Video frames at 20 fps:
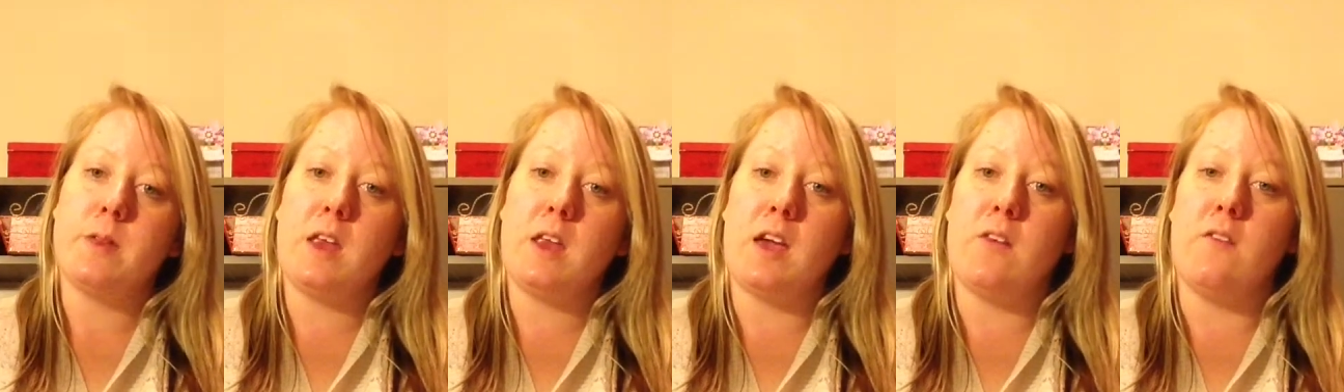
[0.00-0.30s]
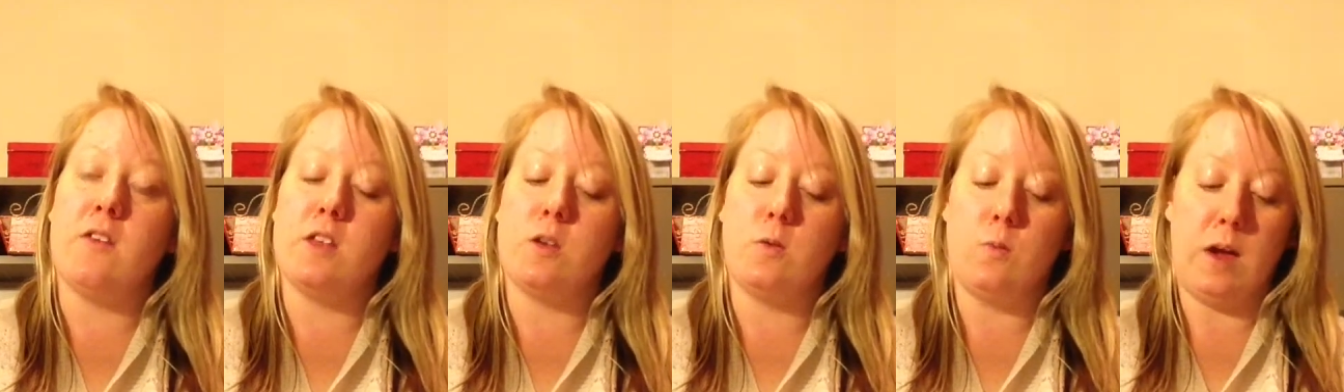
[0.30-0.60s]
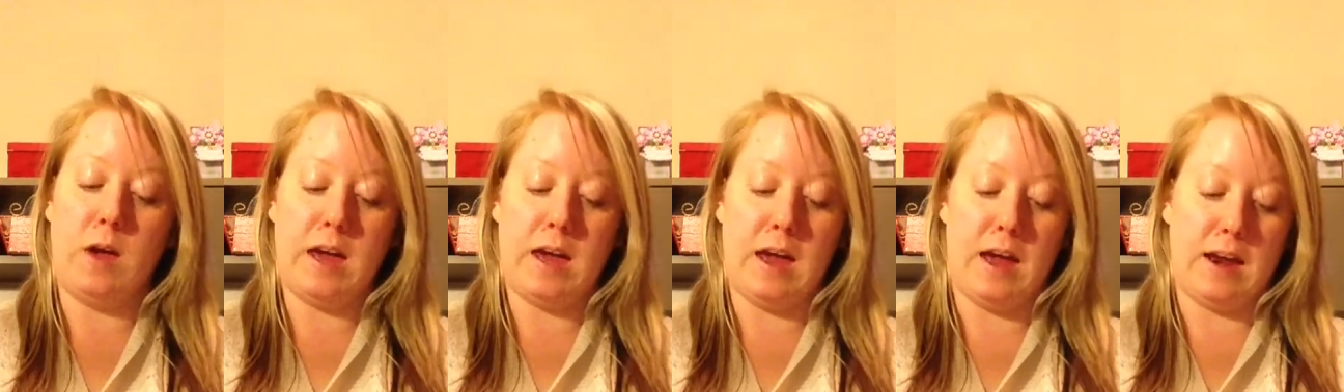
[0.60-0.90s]
If it's a
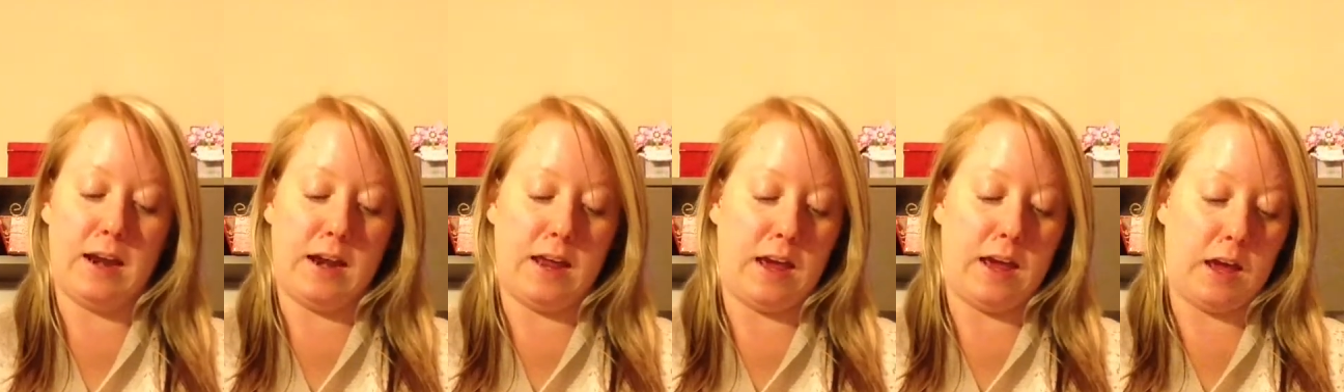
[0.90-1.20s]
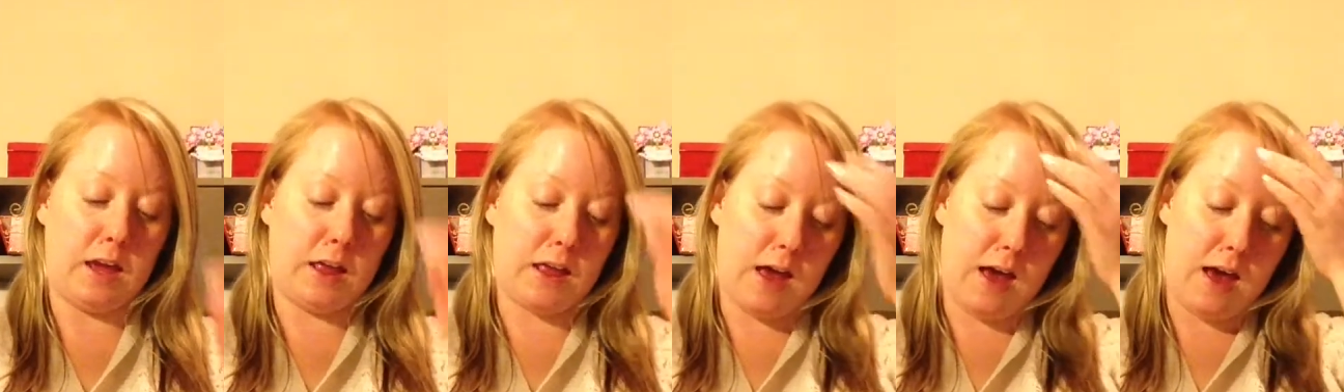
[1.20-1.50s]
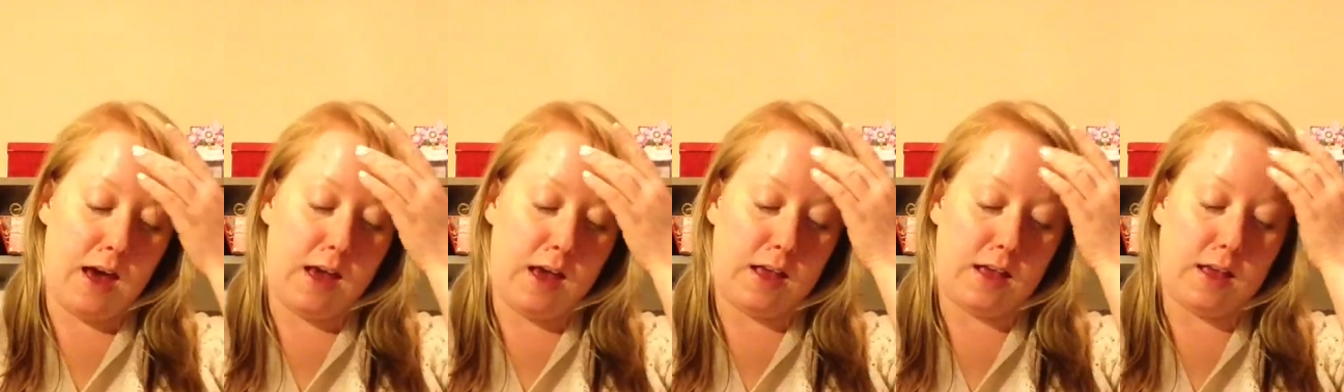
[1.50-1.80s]
weekend, he
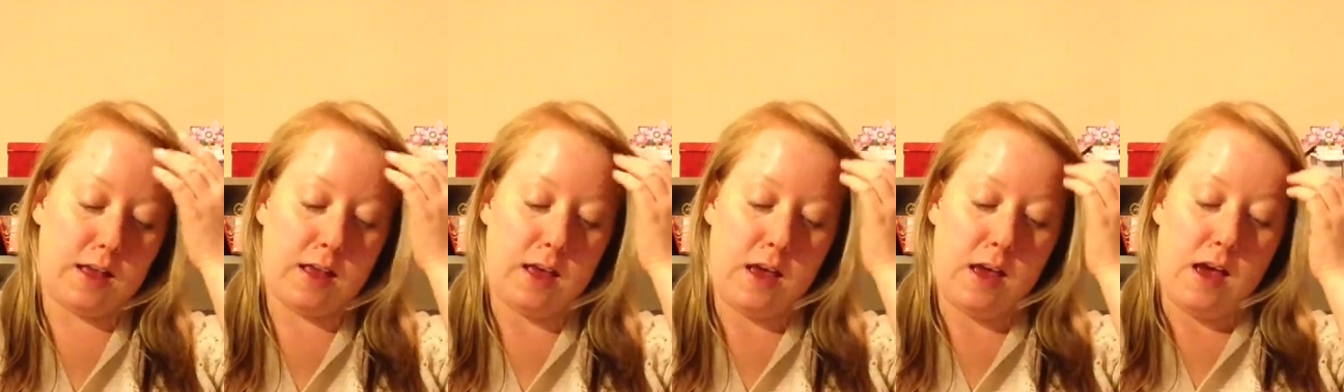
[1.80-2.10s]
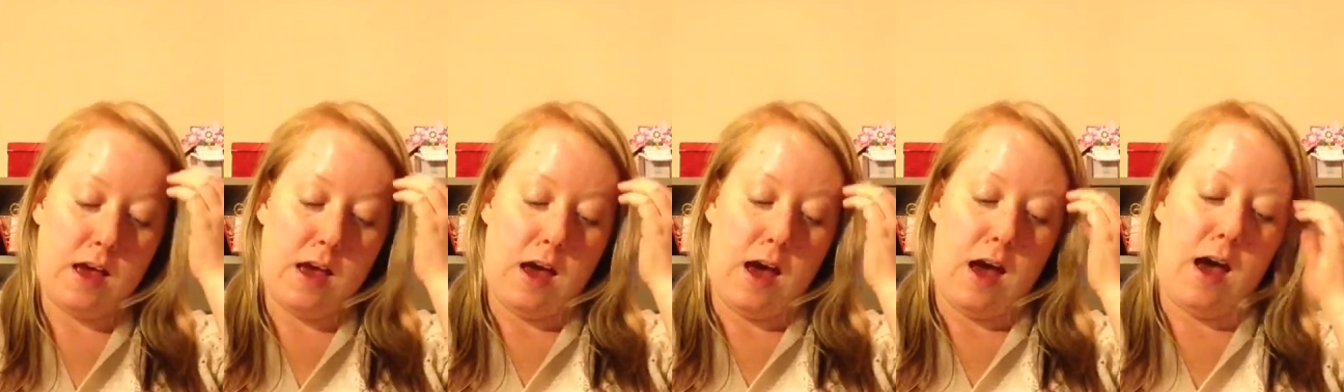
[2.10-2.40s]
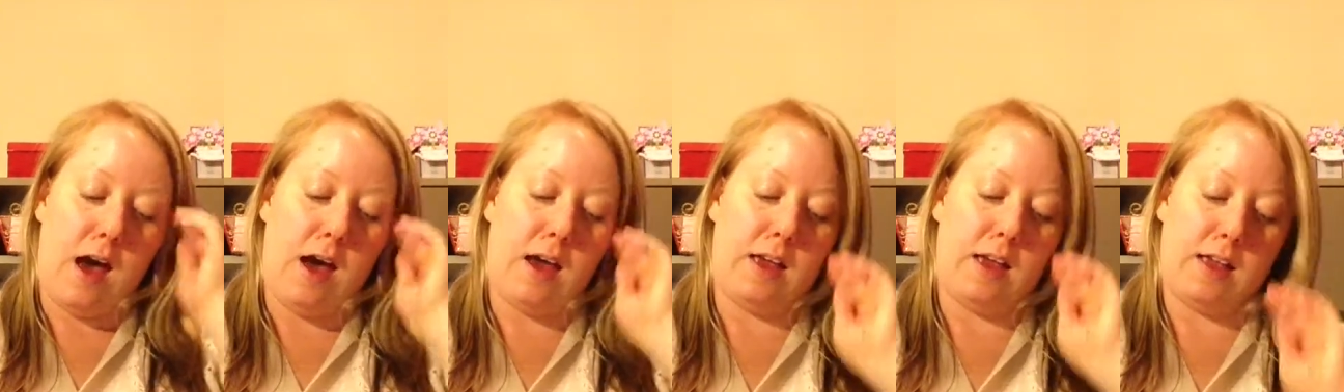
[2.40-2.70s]
does
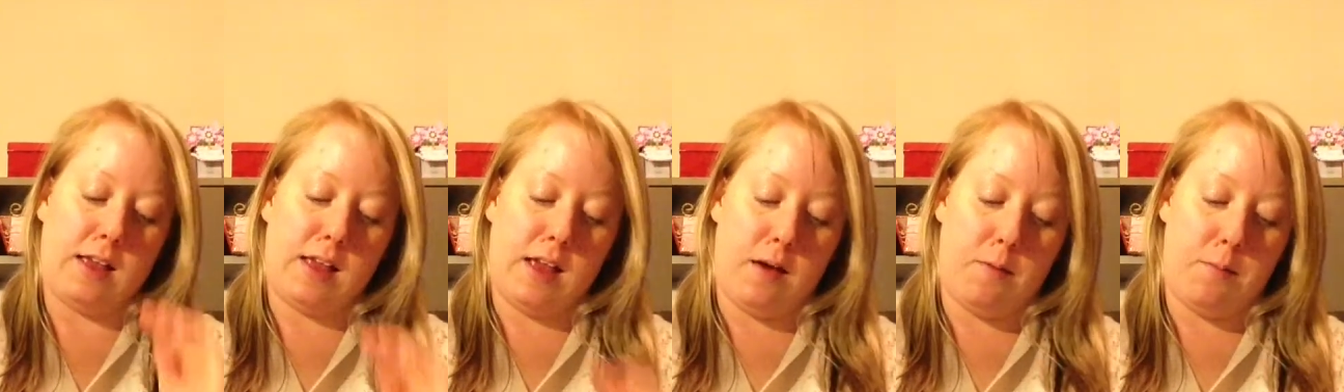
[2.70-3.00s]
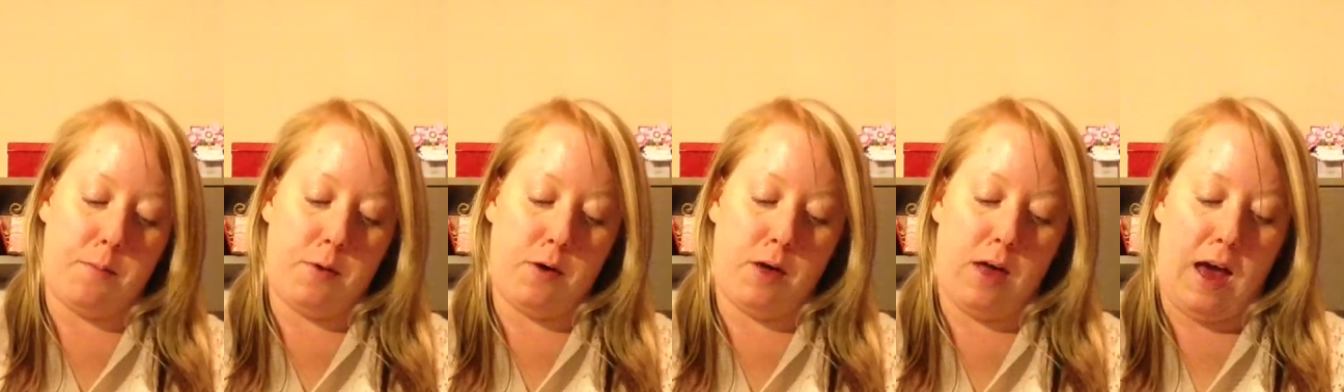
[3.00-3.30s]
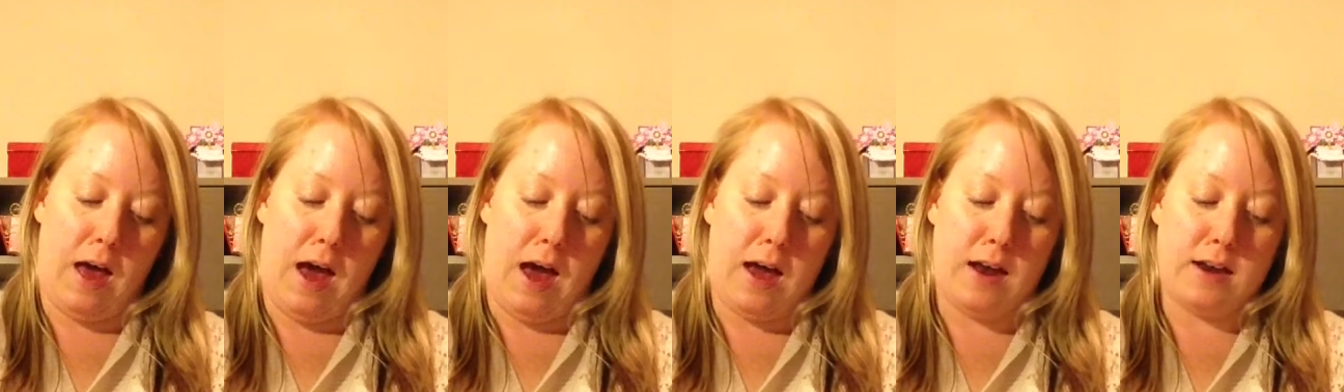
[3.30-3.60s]
his sample
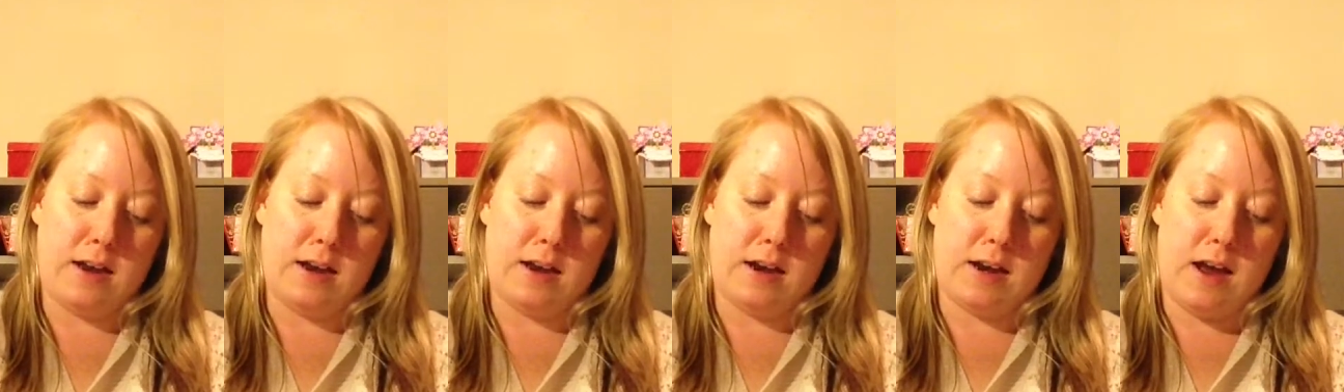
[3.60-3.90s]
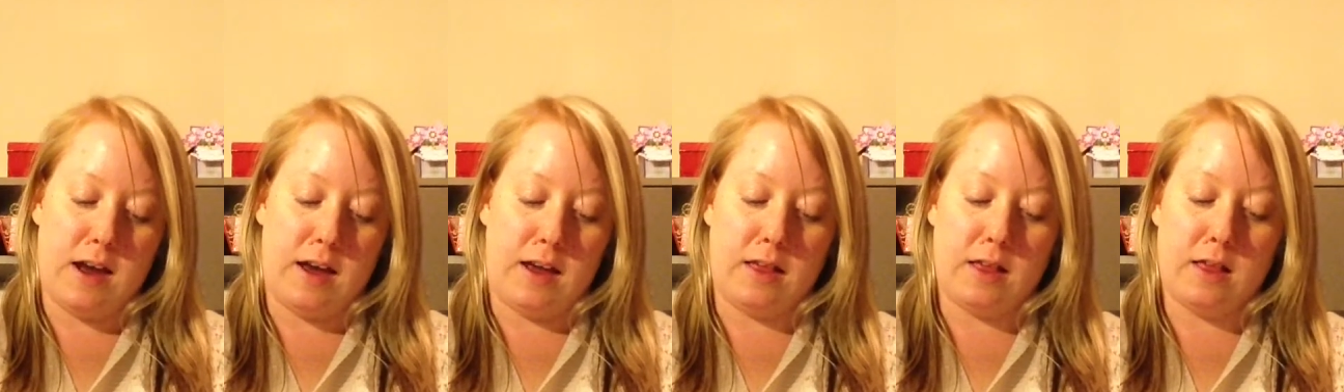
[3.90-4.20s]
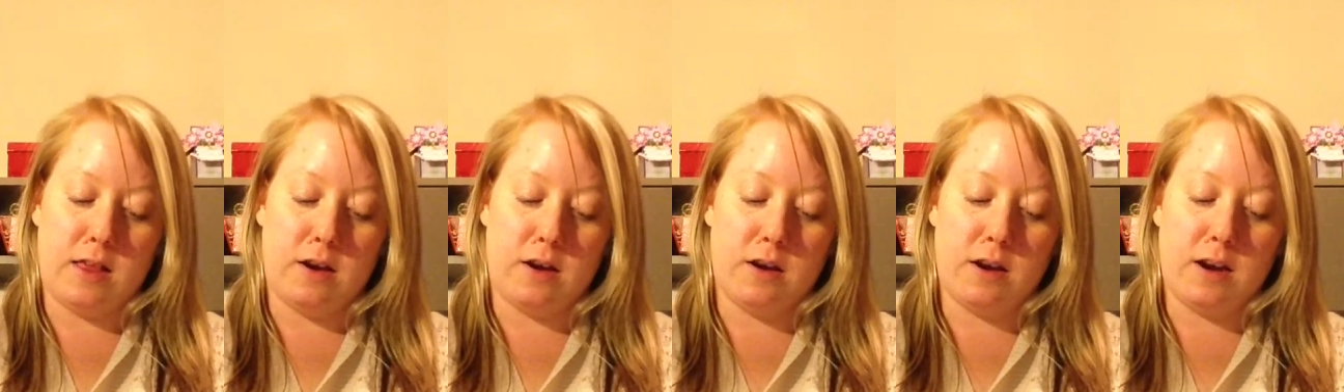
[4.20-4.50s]
at
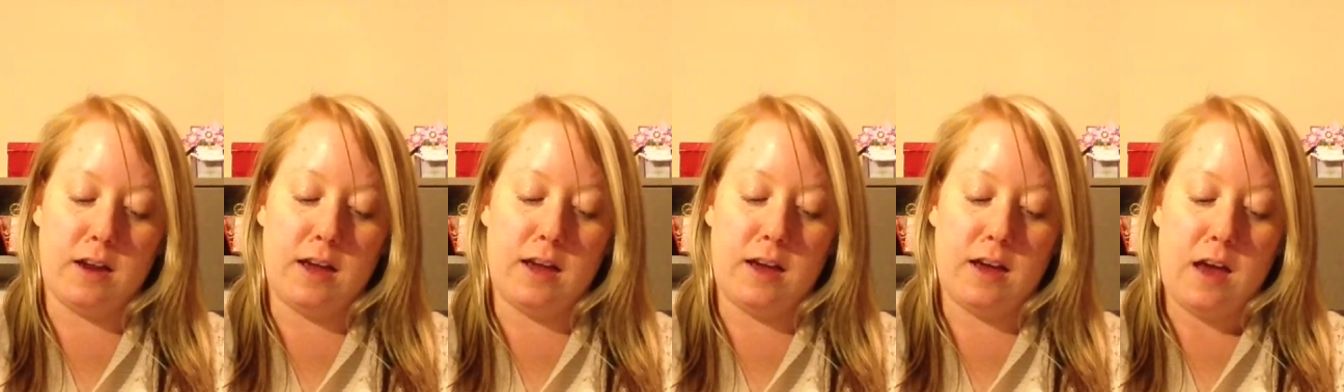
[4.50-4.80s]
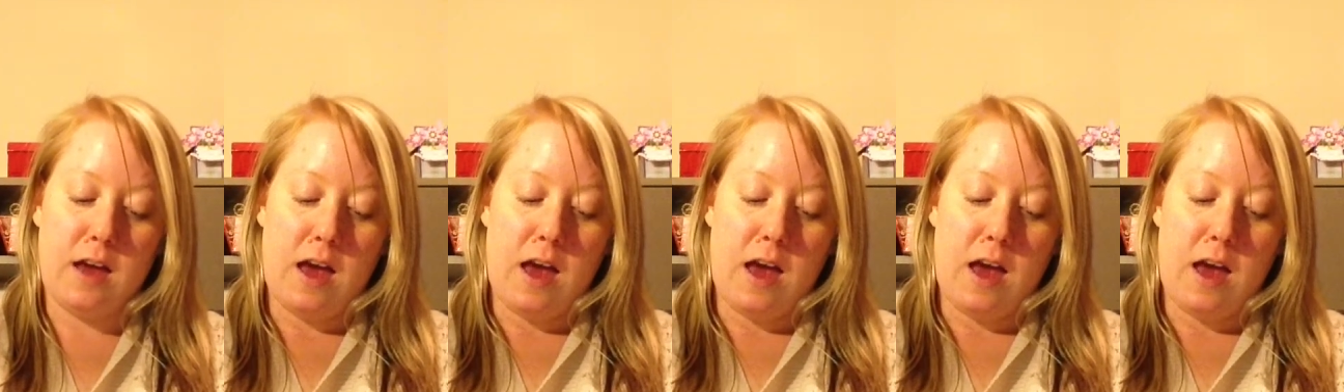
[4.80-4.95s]
9:30,